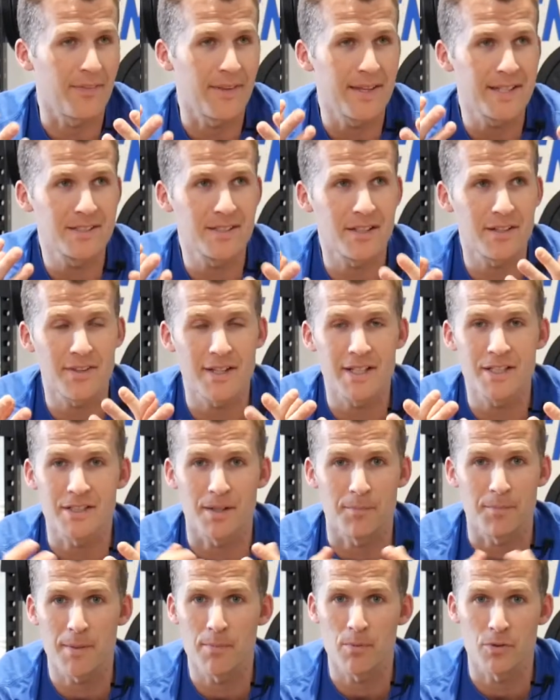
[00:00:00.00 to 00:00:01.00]
these are the things
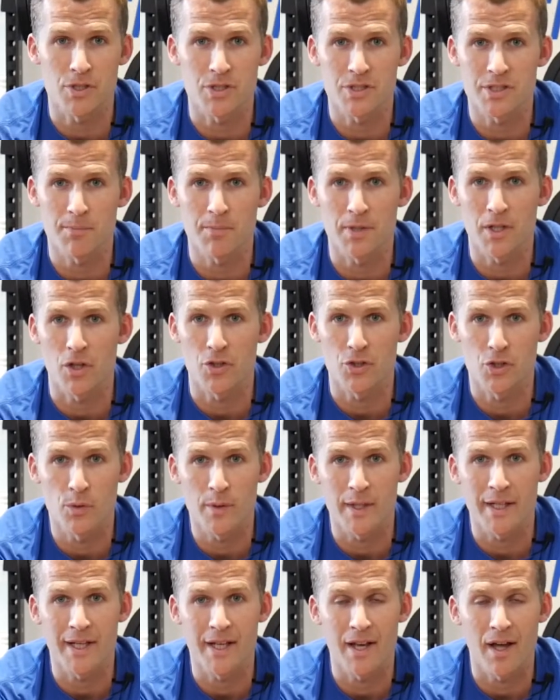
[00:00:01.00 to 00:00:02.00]
that people just simply aren't
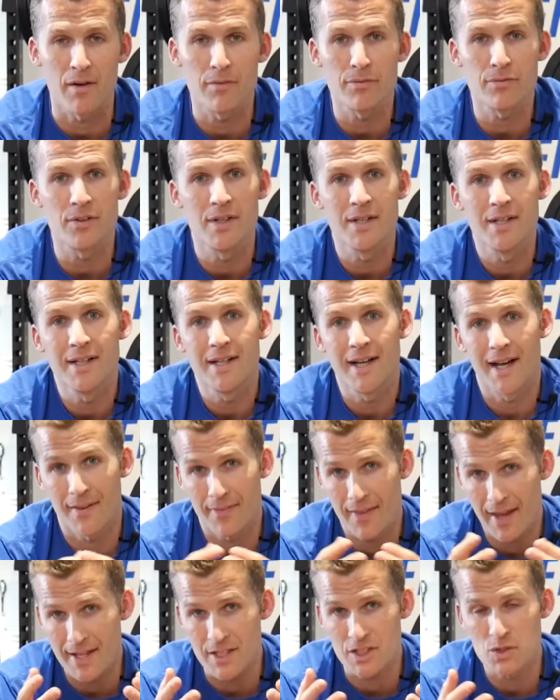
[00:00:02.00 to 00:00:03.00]
doing enough, and
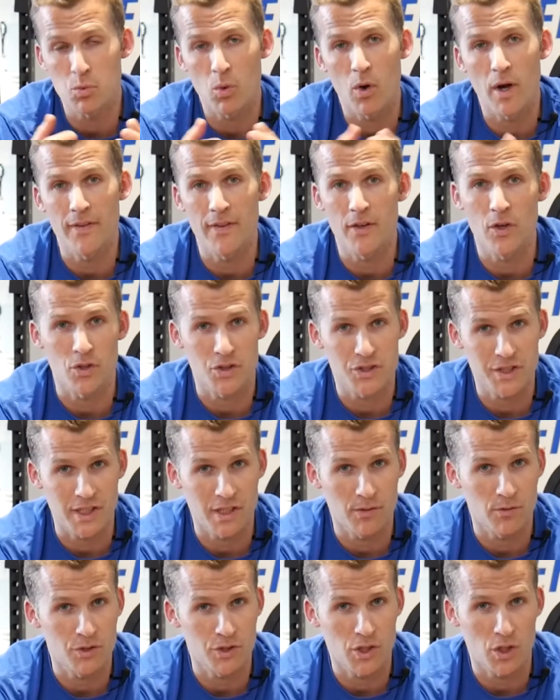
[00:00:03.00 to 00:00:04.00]
hence why they're not seeing the
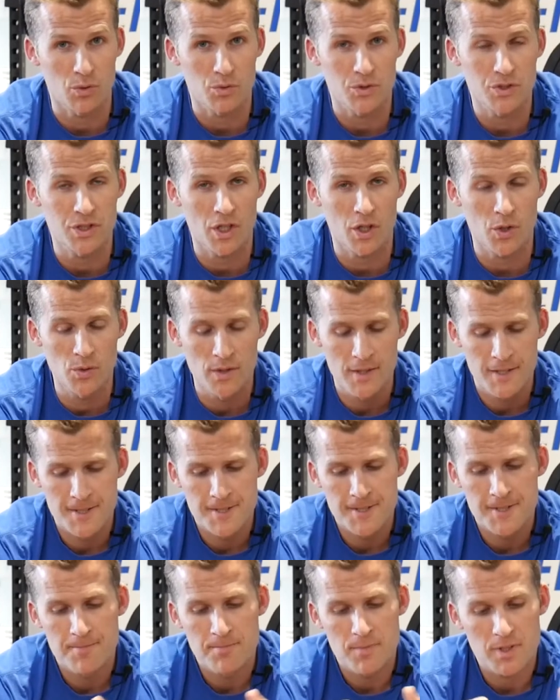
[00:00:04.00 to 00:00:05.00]
results. So
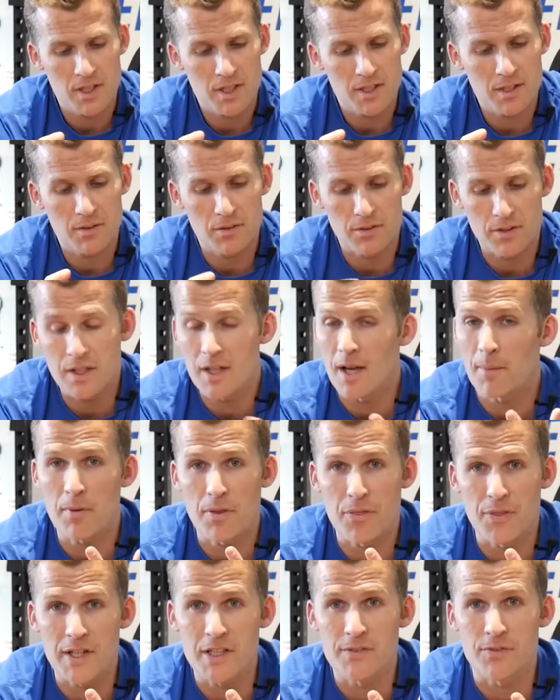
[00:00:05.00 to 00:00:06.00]
a couple of
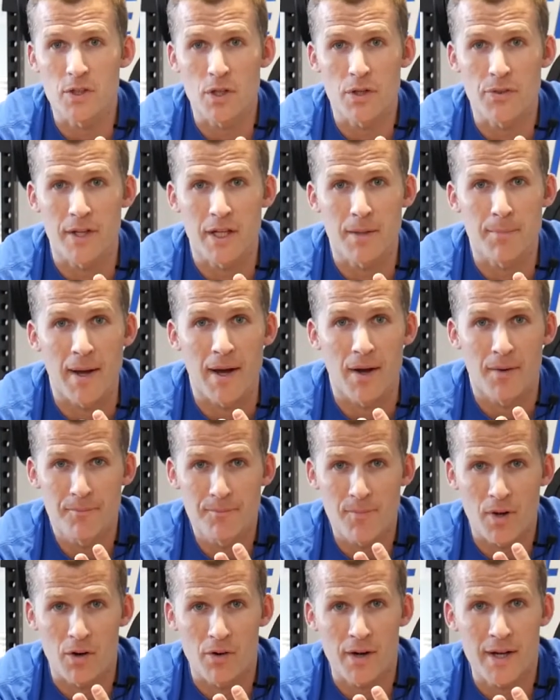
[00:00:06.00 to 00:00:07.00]
things for you to think about,
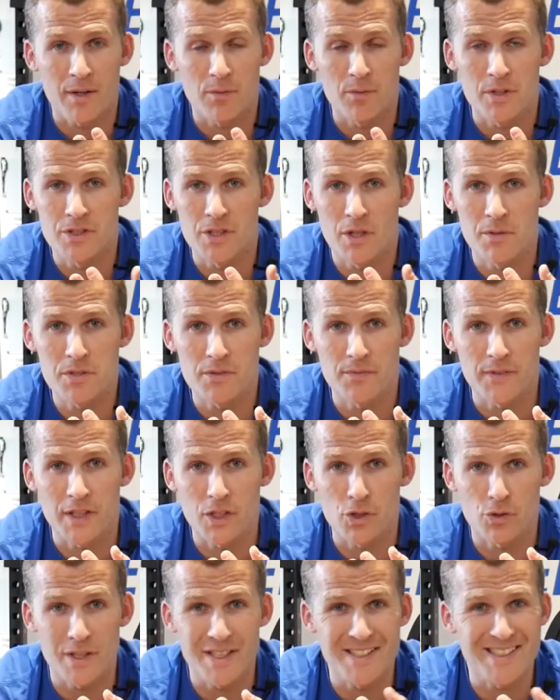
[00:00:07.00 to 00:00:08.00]
all right? In terms of
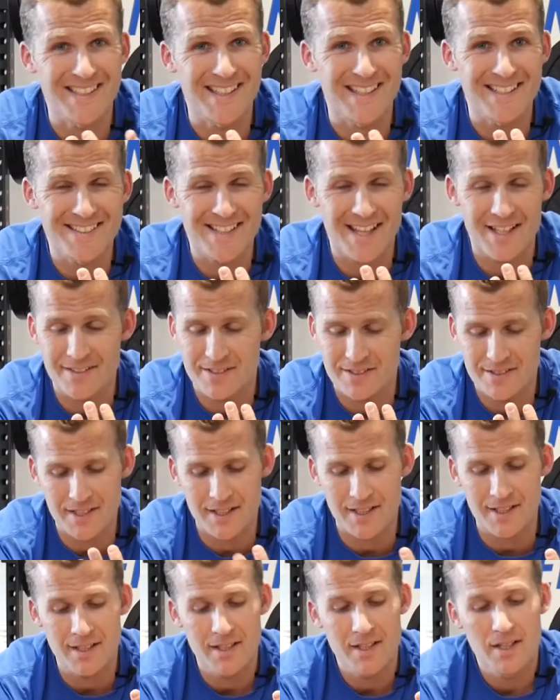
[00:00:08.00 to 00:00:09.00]
increasing the
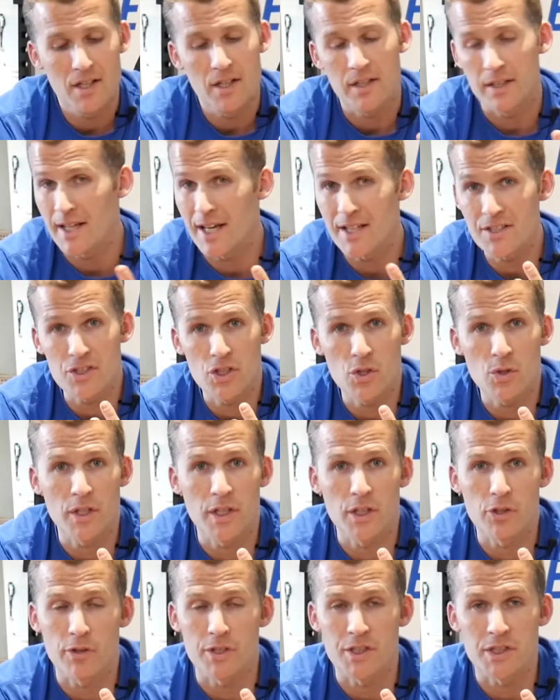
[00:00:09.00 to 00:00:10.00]
intensity, yes, you can
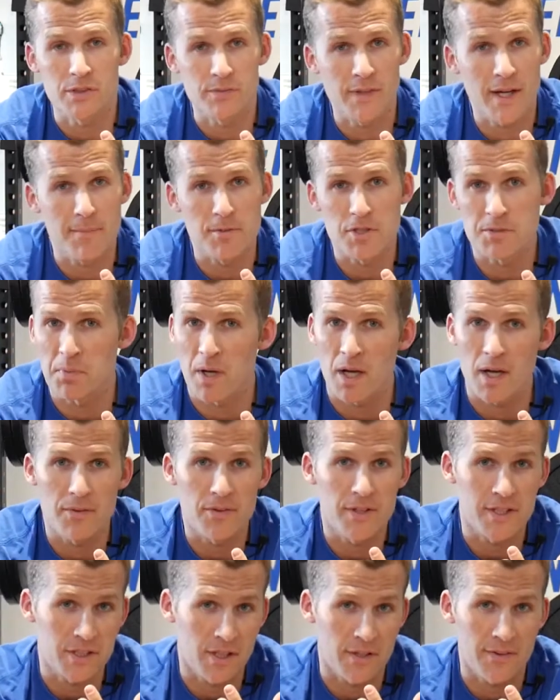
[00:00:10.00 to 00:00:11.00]
increase the reps, but
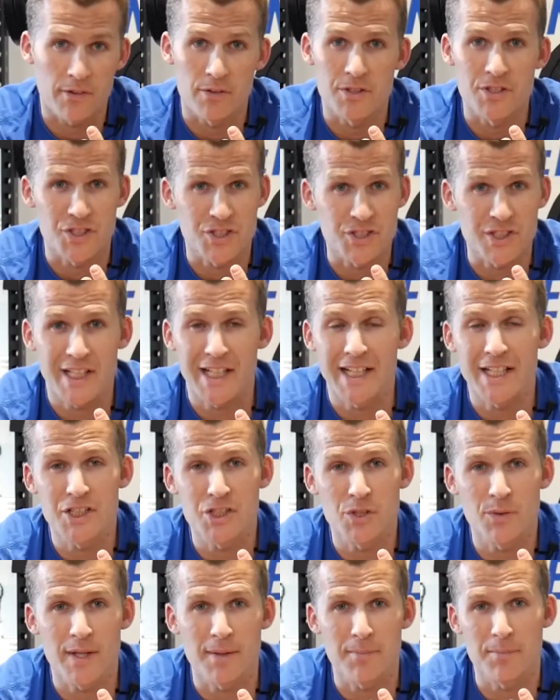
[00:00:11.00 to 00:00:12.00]
there is a ceiling
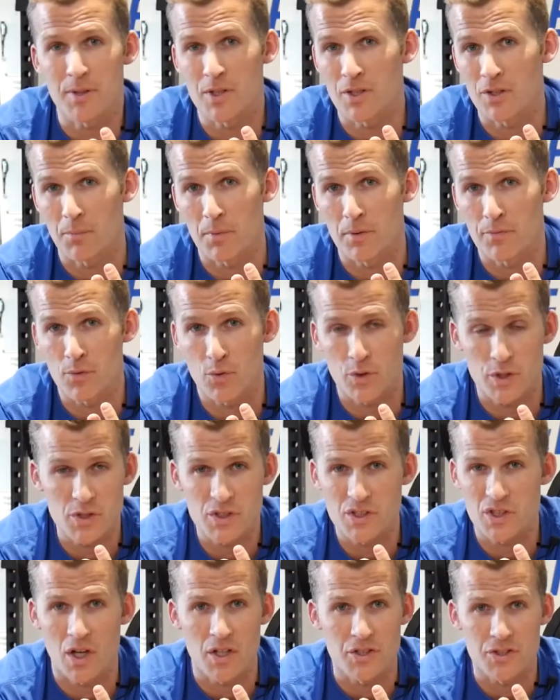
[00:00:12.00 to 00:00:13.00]
to it, because before you
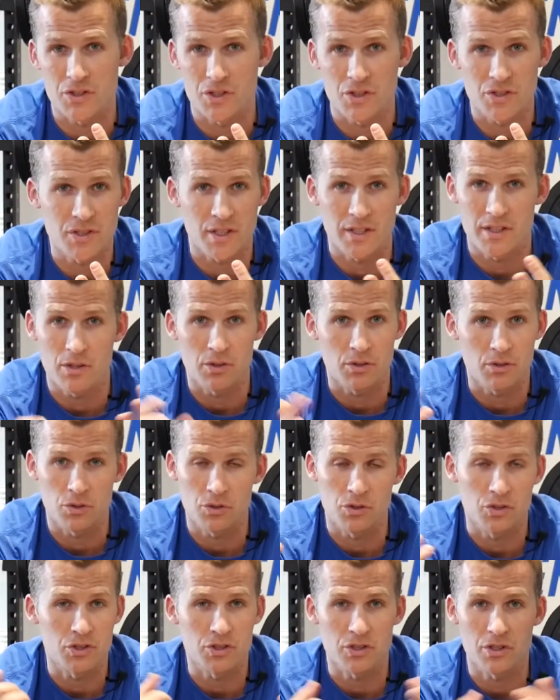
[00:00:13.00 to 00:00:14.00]
start to you're
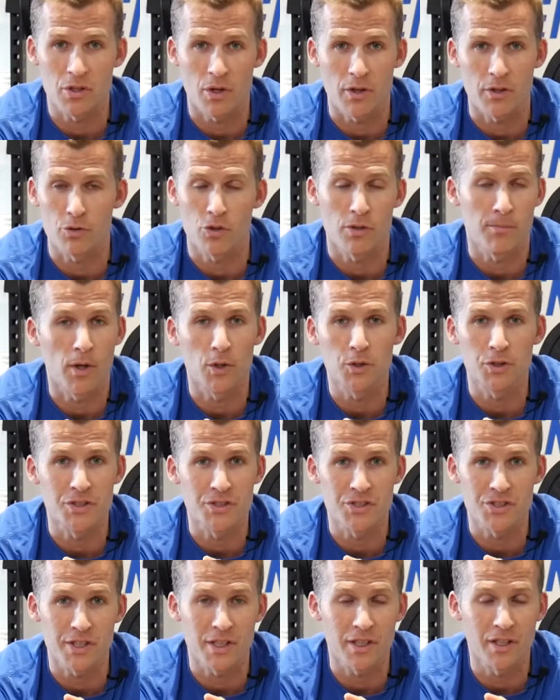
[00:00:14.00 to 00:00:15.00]
just going through the motions
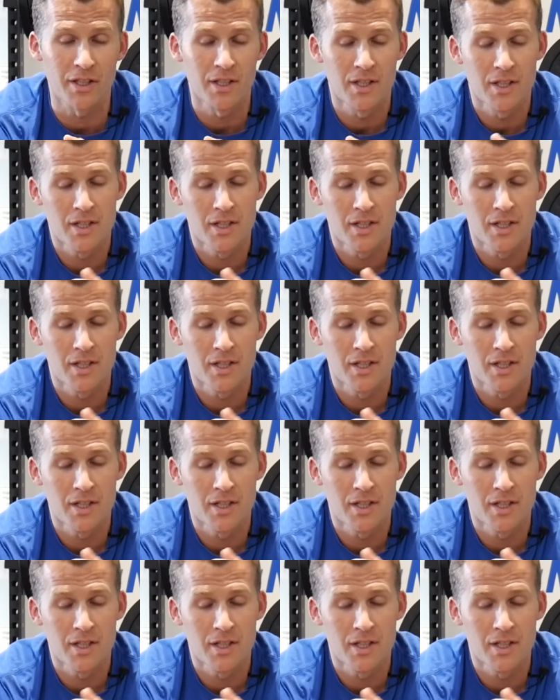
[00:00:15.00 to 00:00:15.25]
still.